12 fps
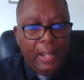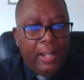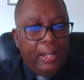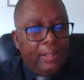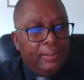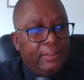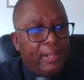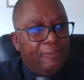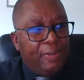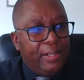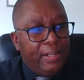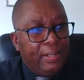And
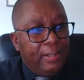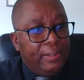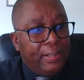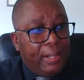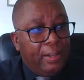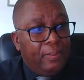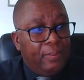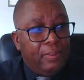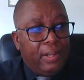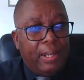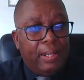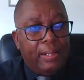every year
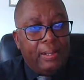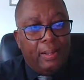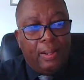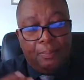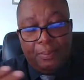now, I